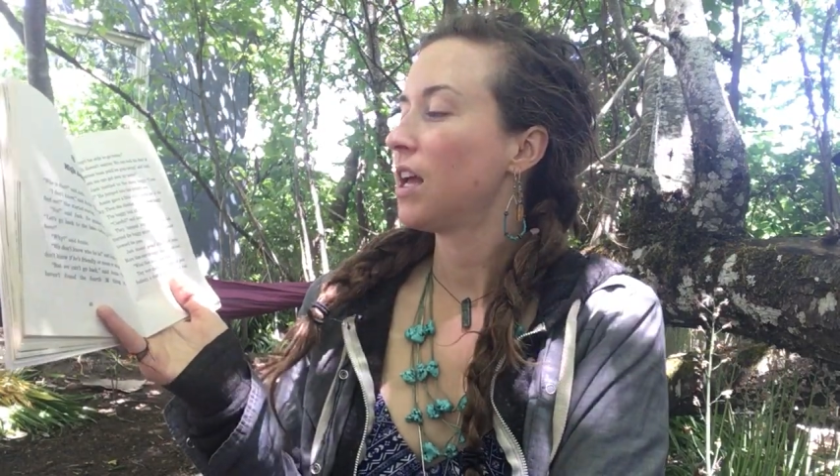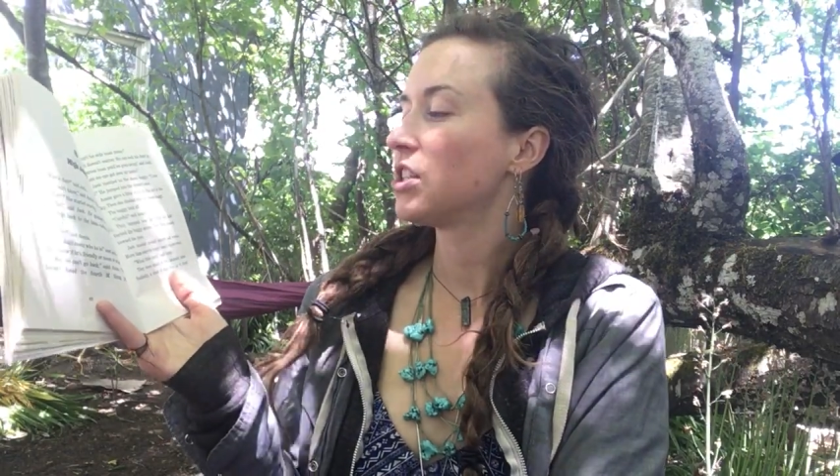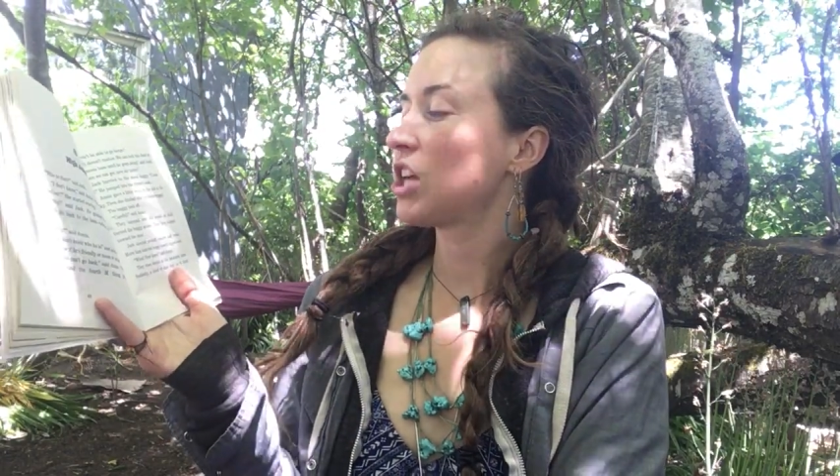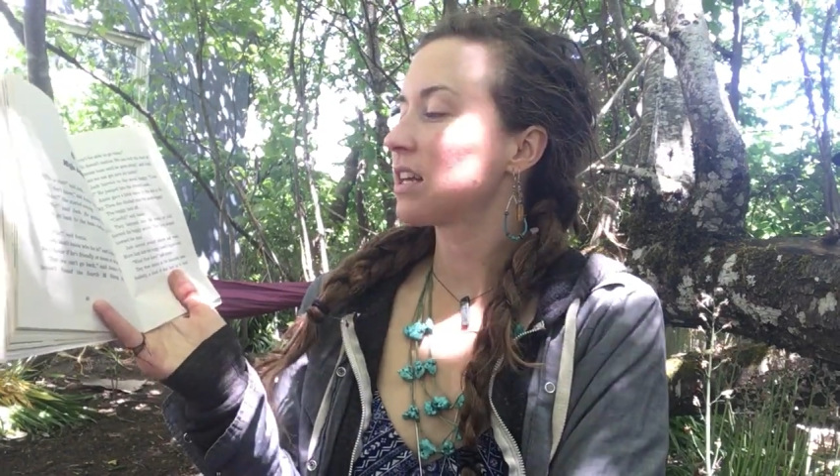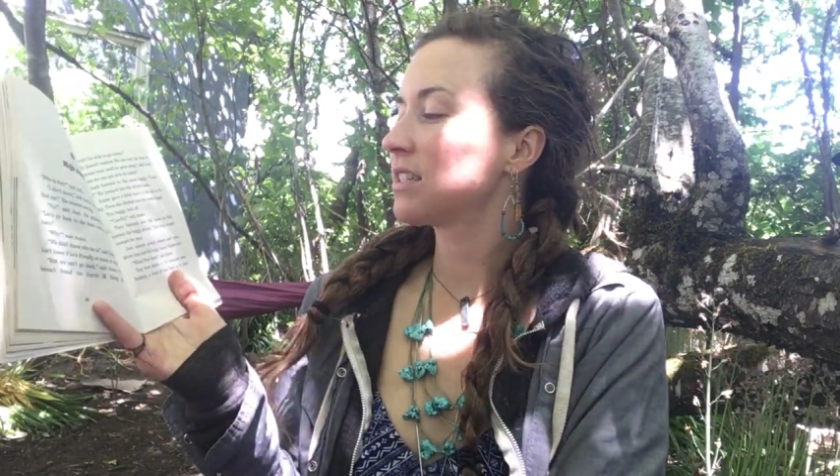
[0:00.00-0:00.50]

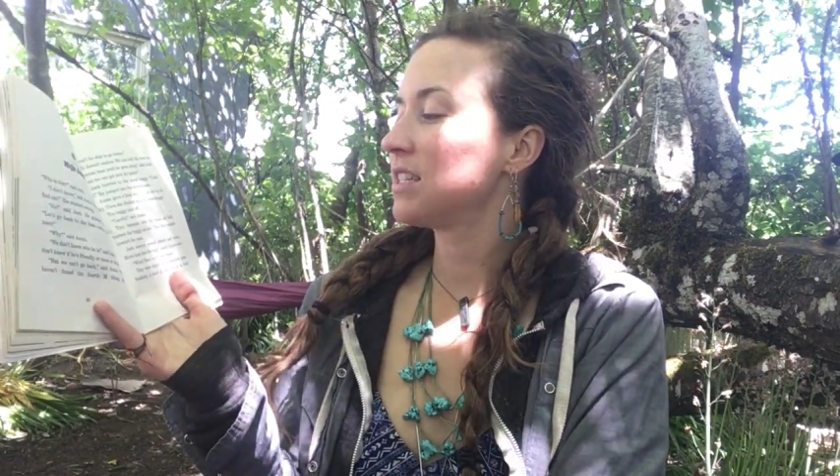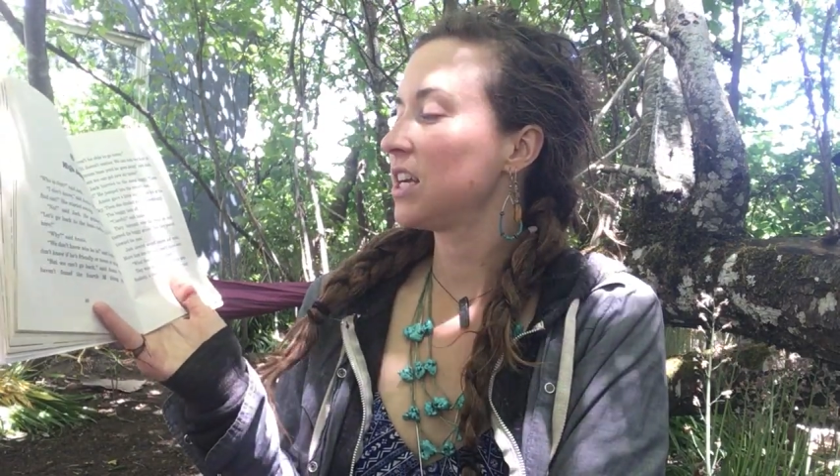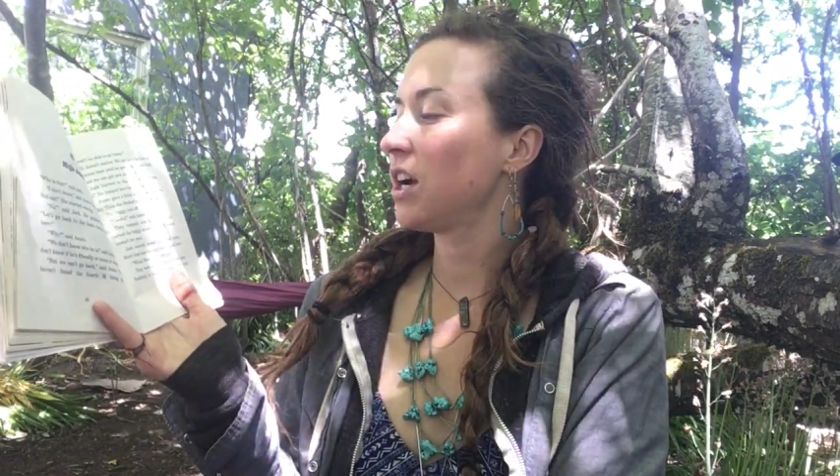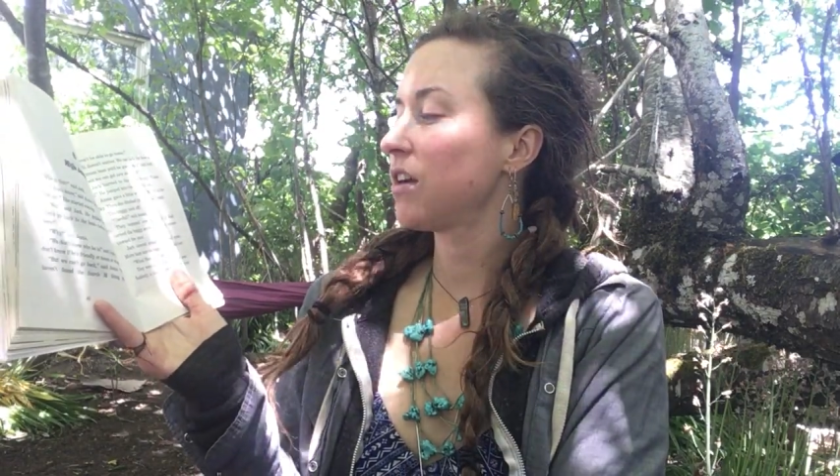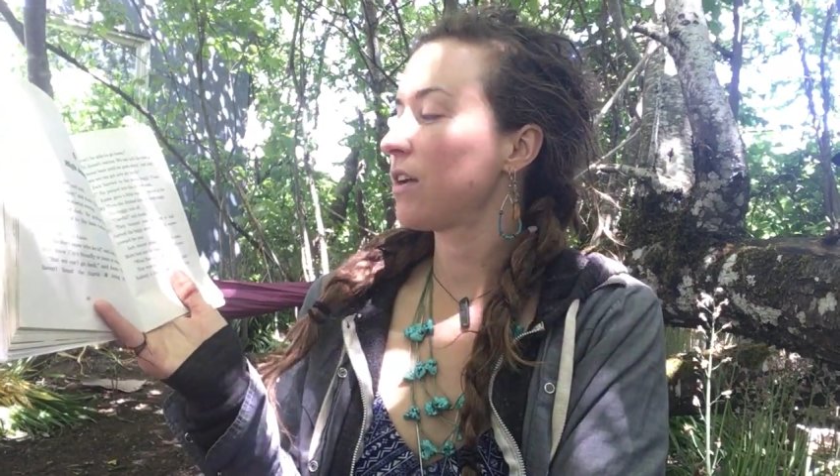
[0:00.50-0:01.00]
Jack
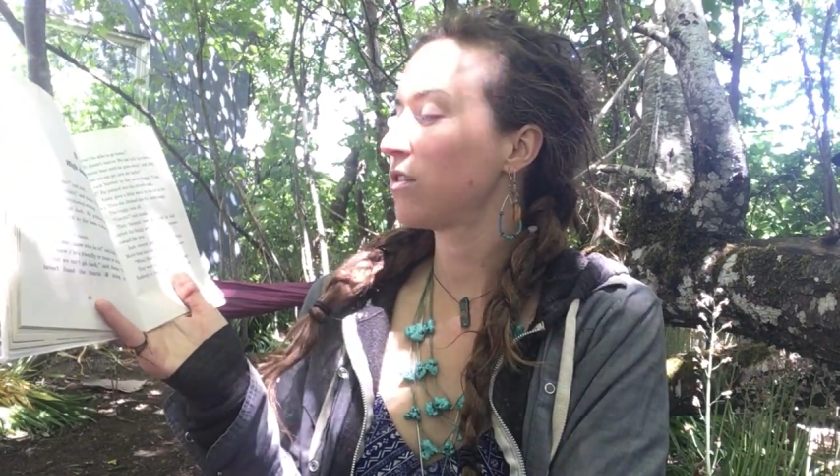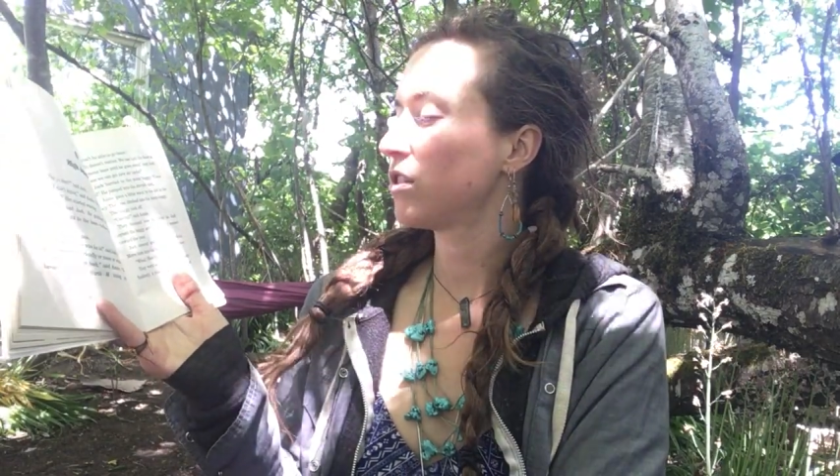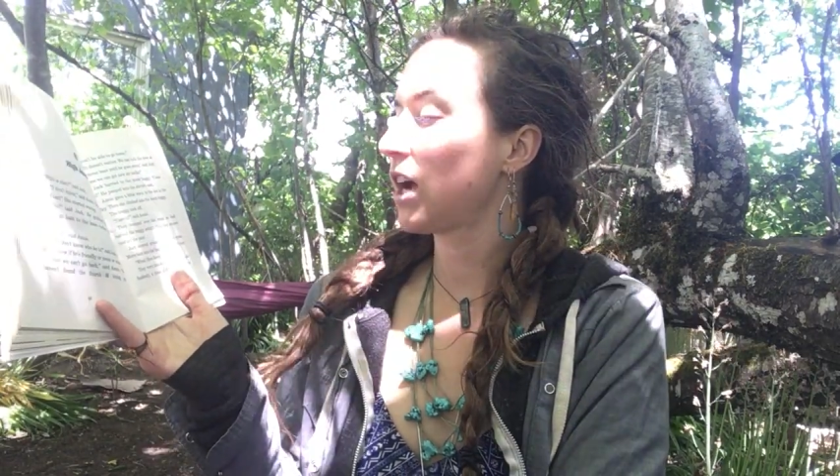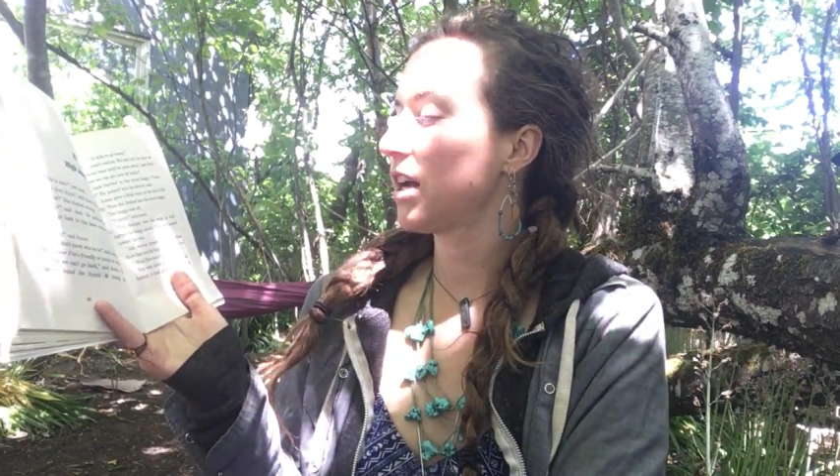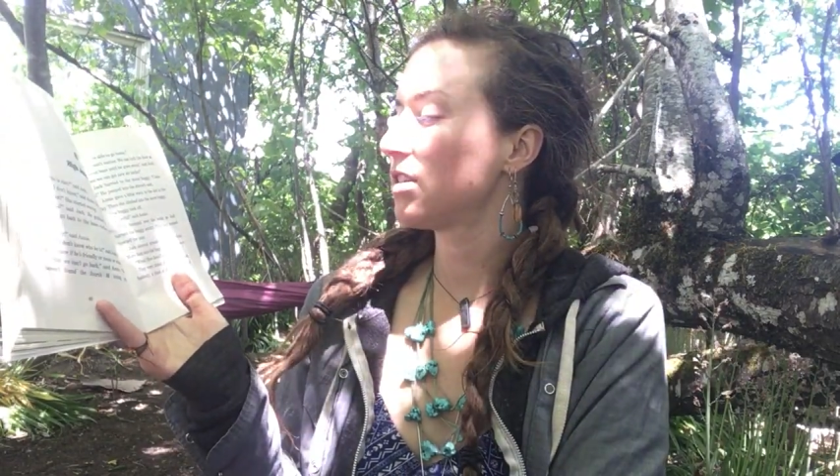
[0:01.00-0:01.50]
steered around
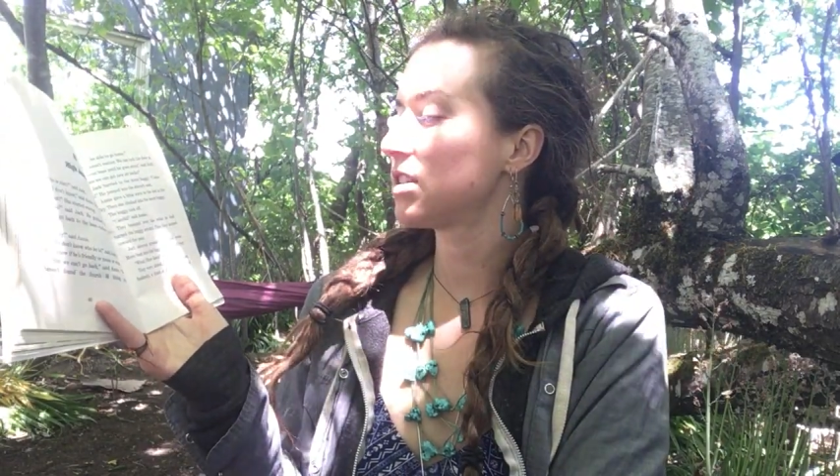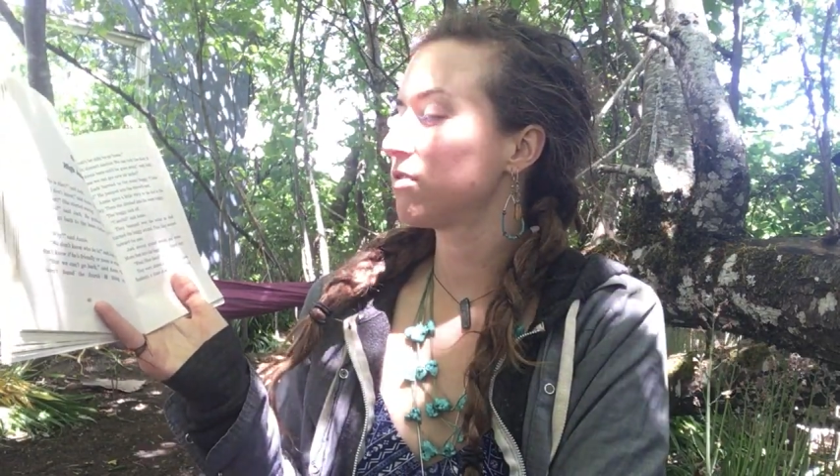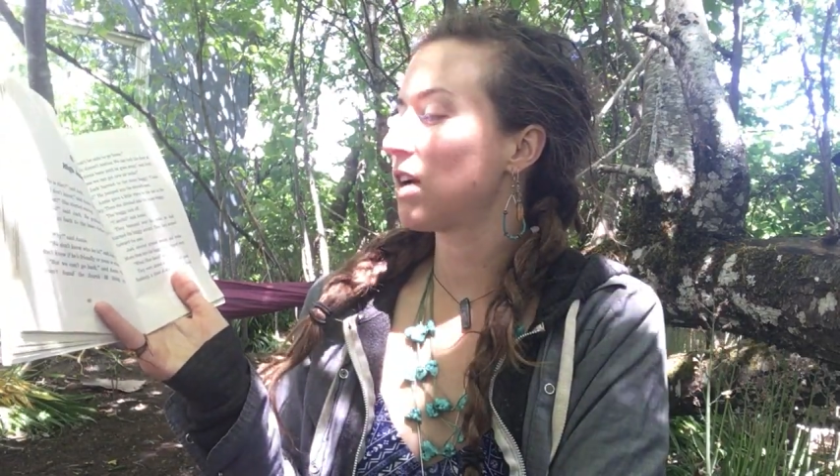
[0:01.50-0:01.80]
craters and